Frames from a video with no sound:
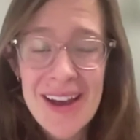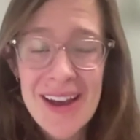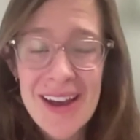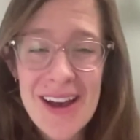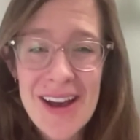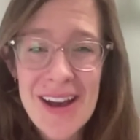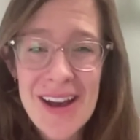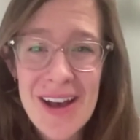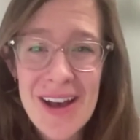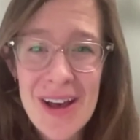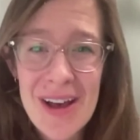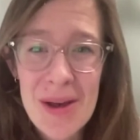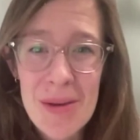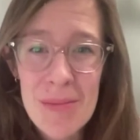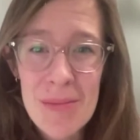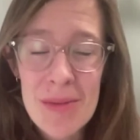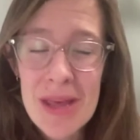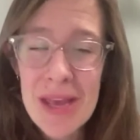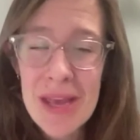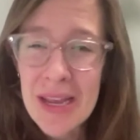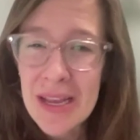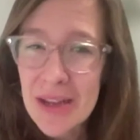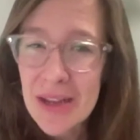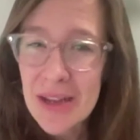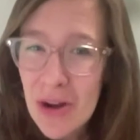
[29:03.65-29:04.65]
Um,
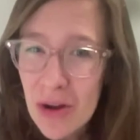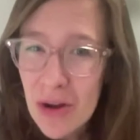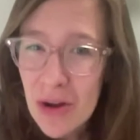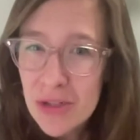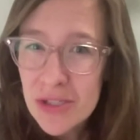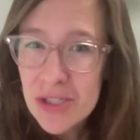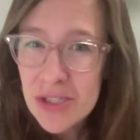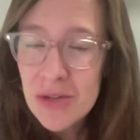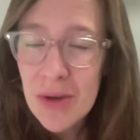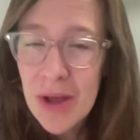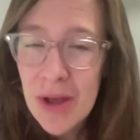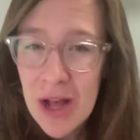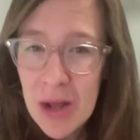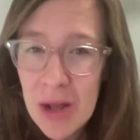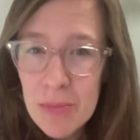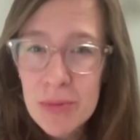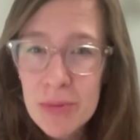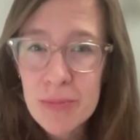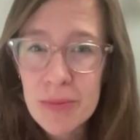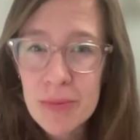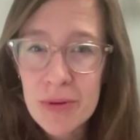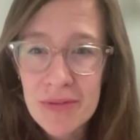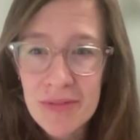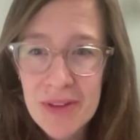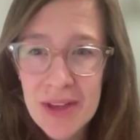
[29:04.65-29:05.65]
it can also help
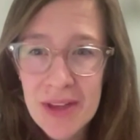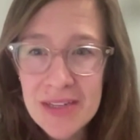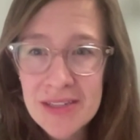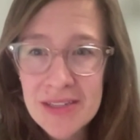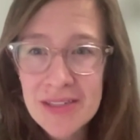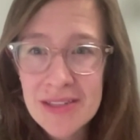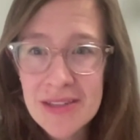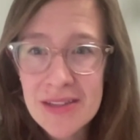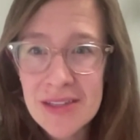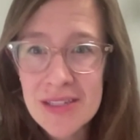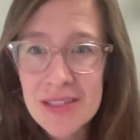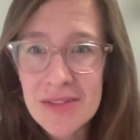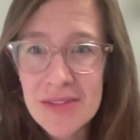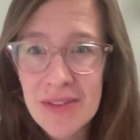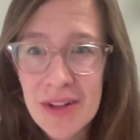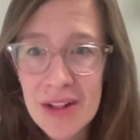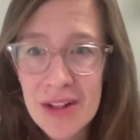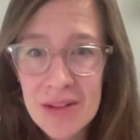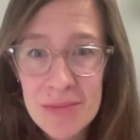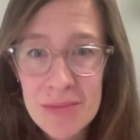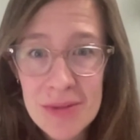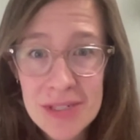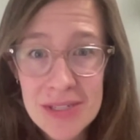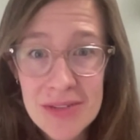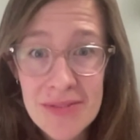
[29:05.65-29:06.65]
prevent the
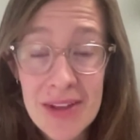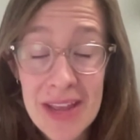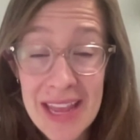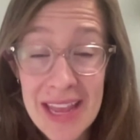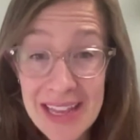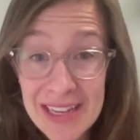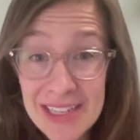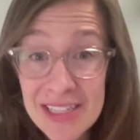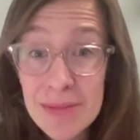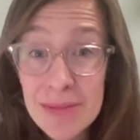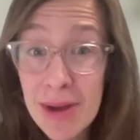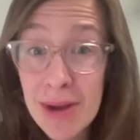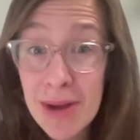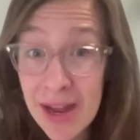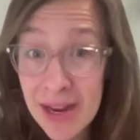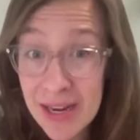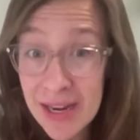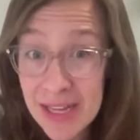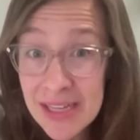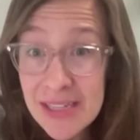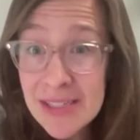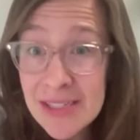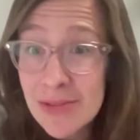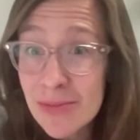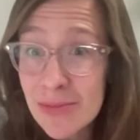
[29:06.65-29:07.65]
development of
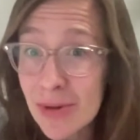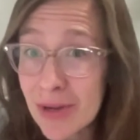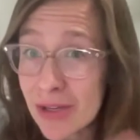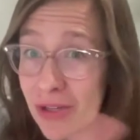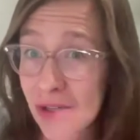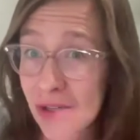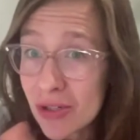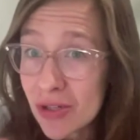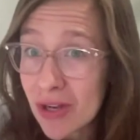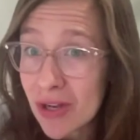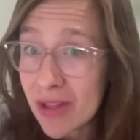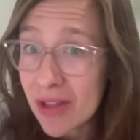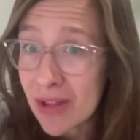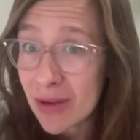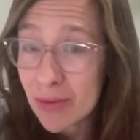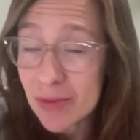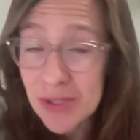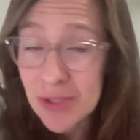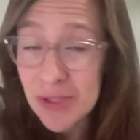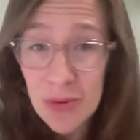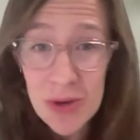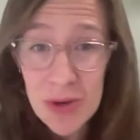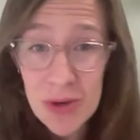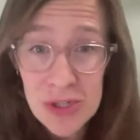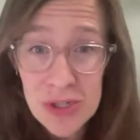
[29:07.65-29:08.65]
antibodies, which there was
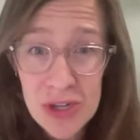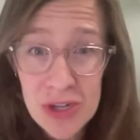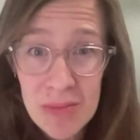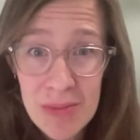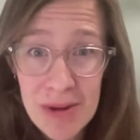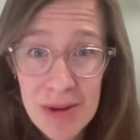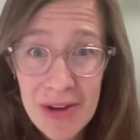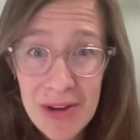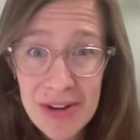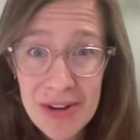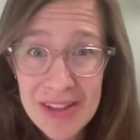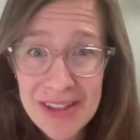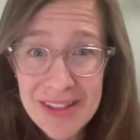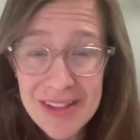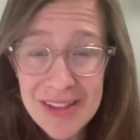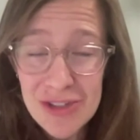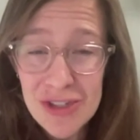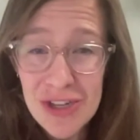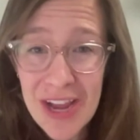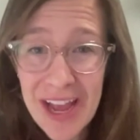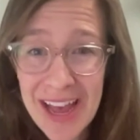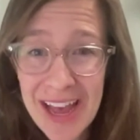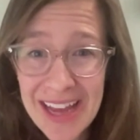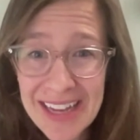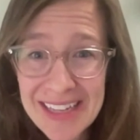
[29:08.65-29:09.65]
a question about in the
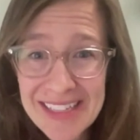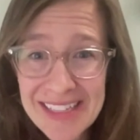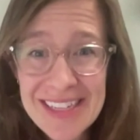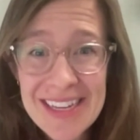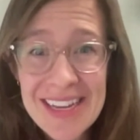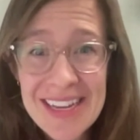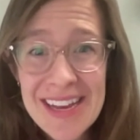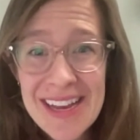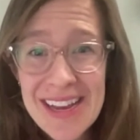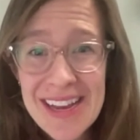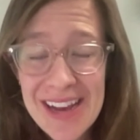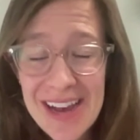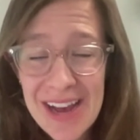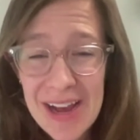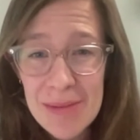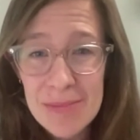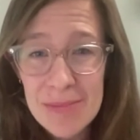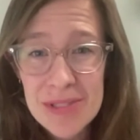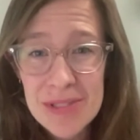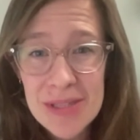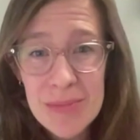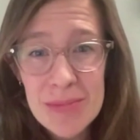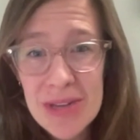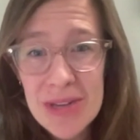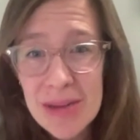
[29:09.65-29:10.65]
chat um,
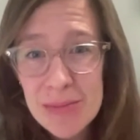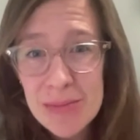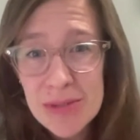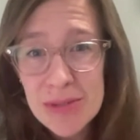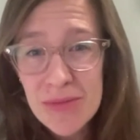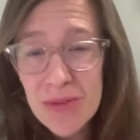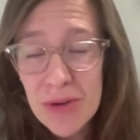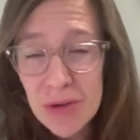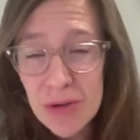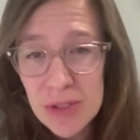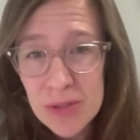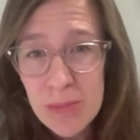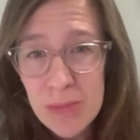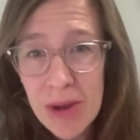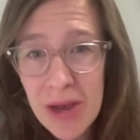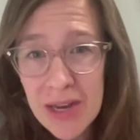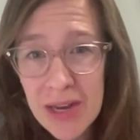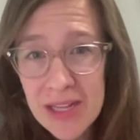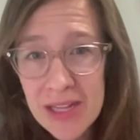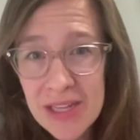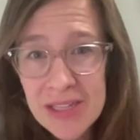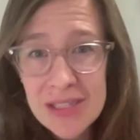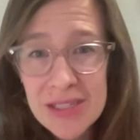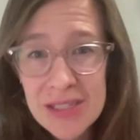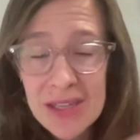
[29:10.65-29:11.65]
sometimes folks'
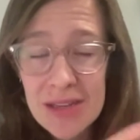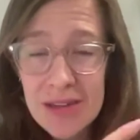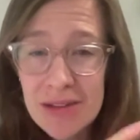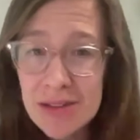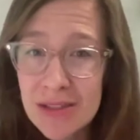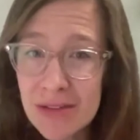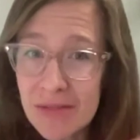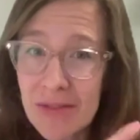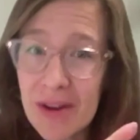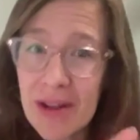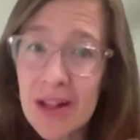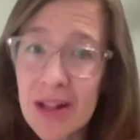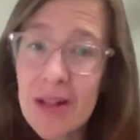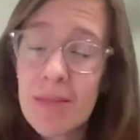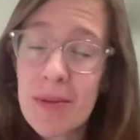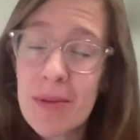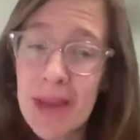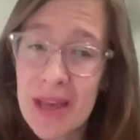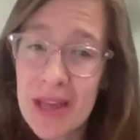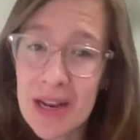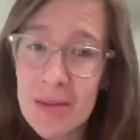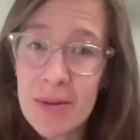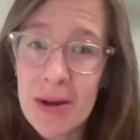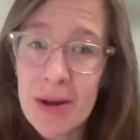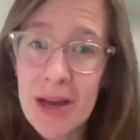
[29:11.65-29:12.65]
bodies develop
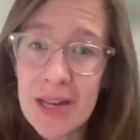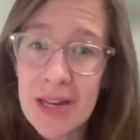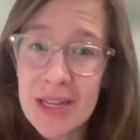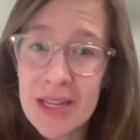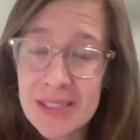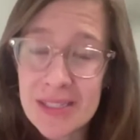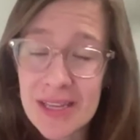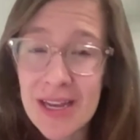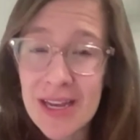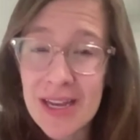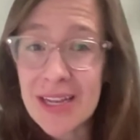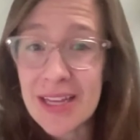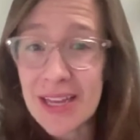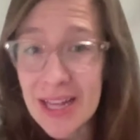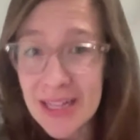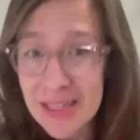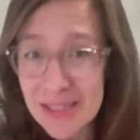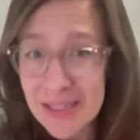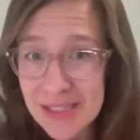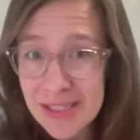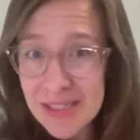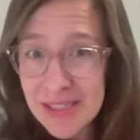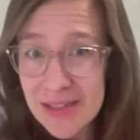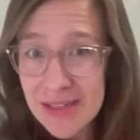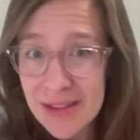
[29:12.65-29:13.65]
antibodies
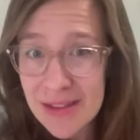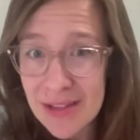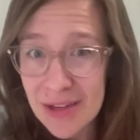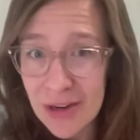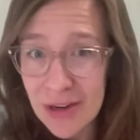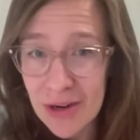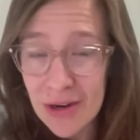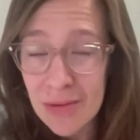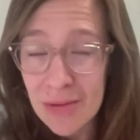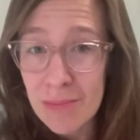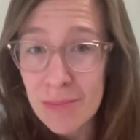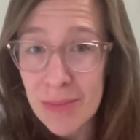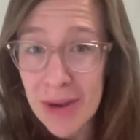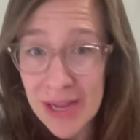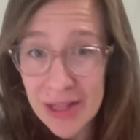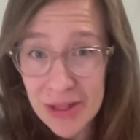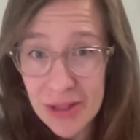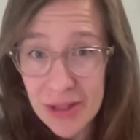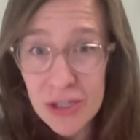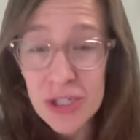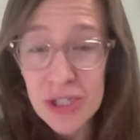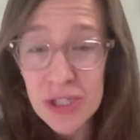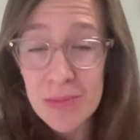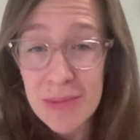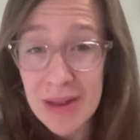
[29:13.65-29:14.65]
against their
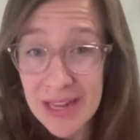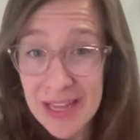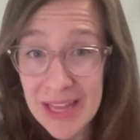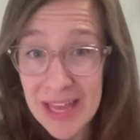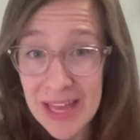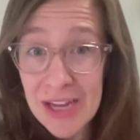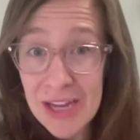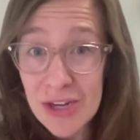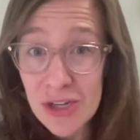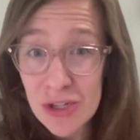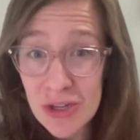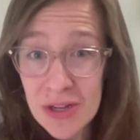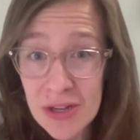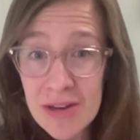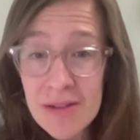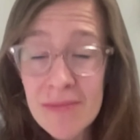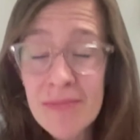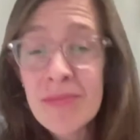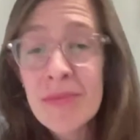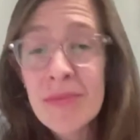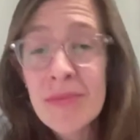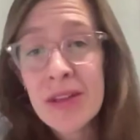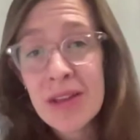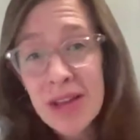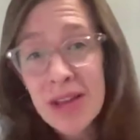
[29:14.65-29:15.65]
biologic medication,
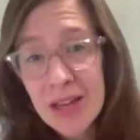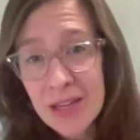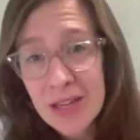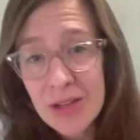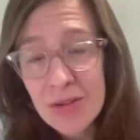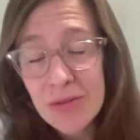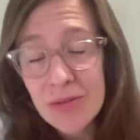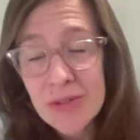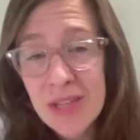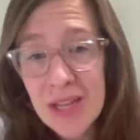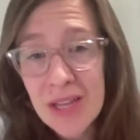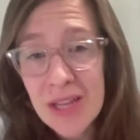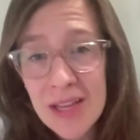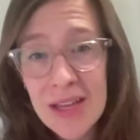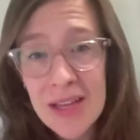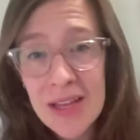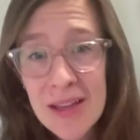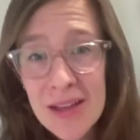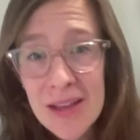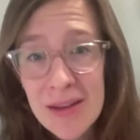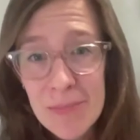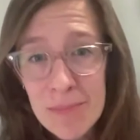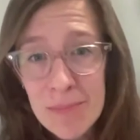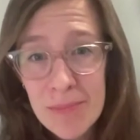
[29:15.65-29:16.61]
and using